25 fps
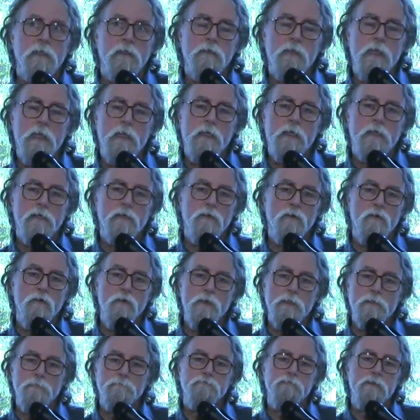they can
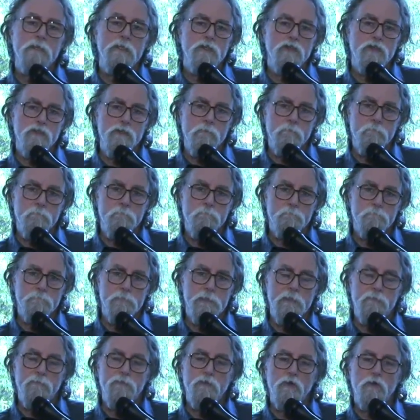always praise you.
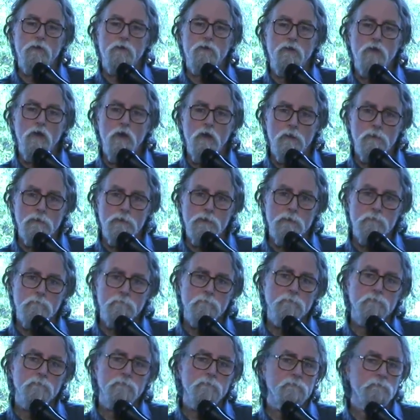But if you're not,
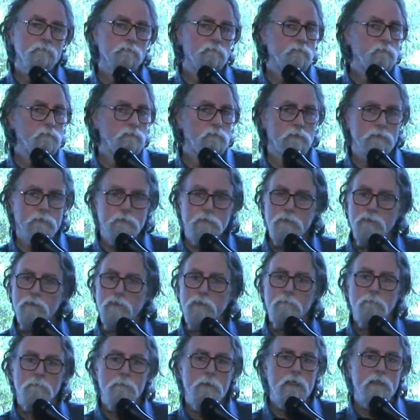you
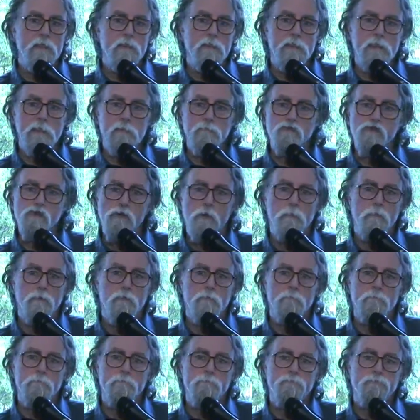can be in deep
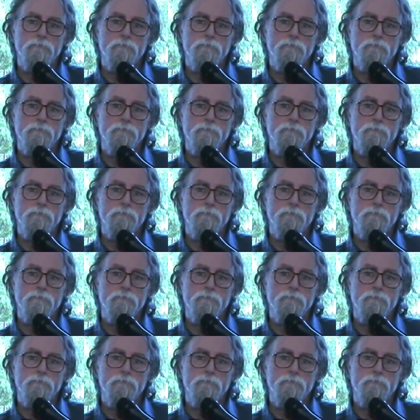trouble.